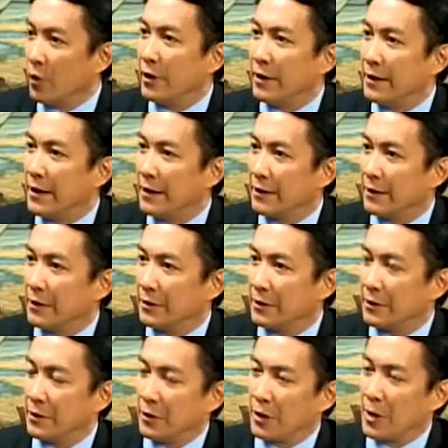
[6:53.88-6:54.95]
worried.
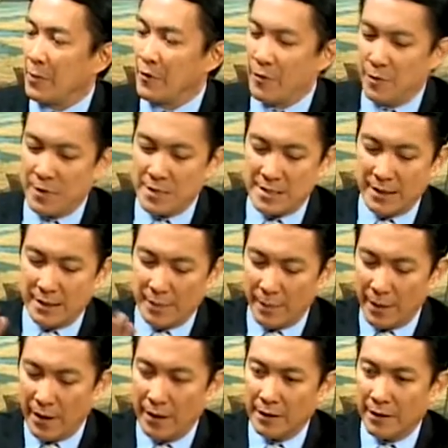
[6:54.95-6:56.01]
Coming from this thing in
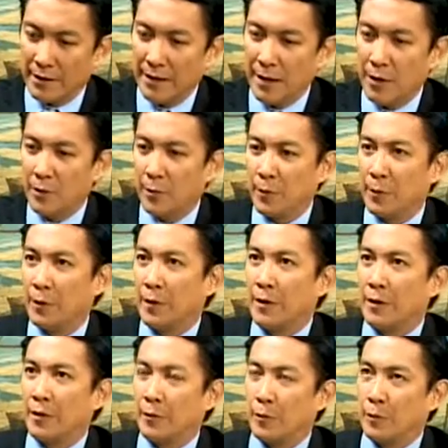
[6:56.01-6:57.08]
Nepal, and now
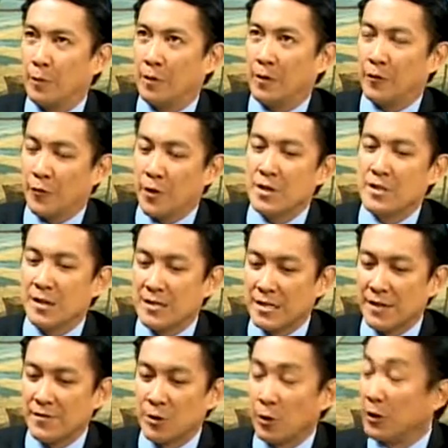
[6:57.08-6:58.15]
are forcing
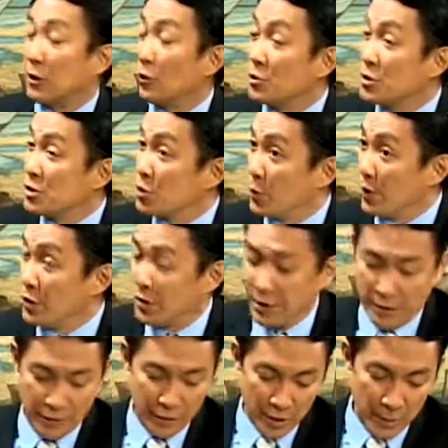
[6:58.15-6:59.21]
ourselves to look at our own situation
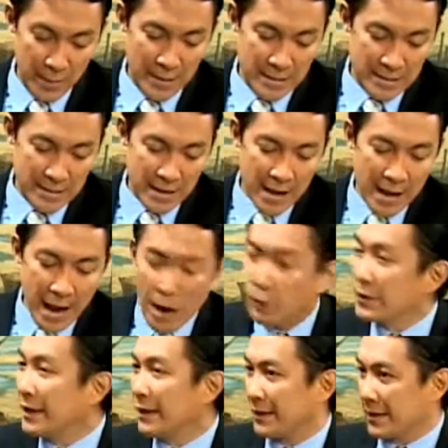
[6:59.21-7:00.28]
here in the Philippines. How
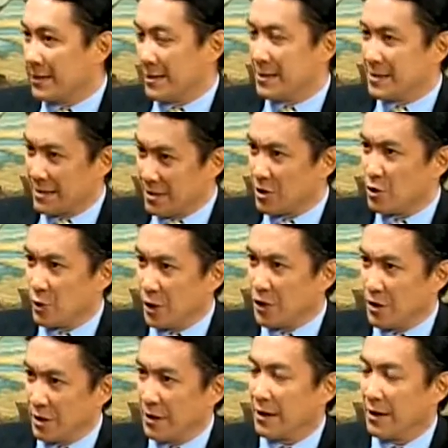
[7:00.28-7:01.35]
delicate is the
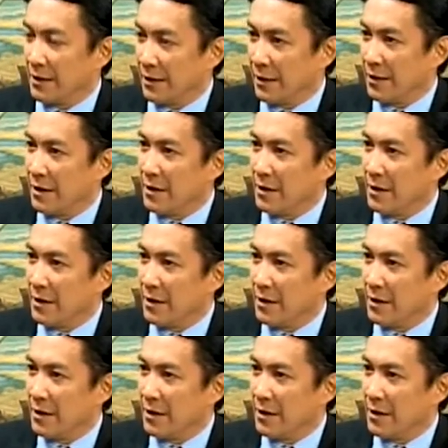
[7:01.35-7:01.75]
situation in the country,